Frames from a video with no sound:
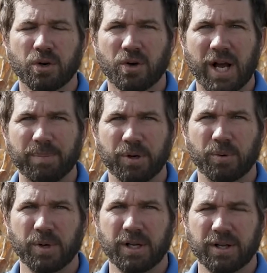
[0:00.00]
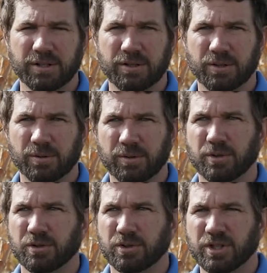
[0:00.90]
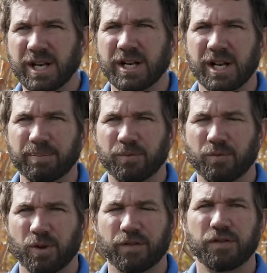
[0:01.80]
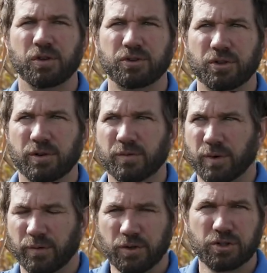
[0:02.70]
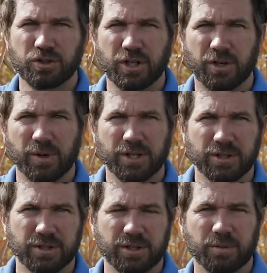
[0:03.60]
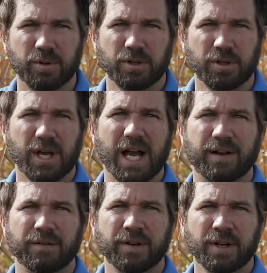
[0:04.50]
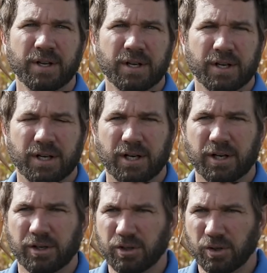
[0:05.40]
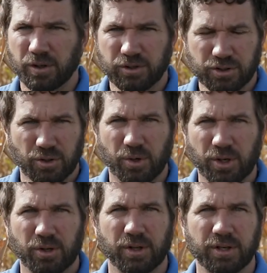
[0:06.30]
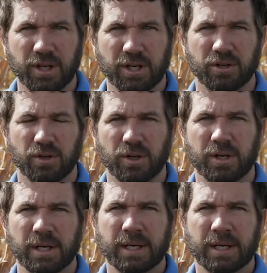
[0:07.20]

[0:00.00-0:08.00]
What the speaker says: crop in a way that you're setting up for the future, for future generations to have good soil and good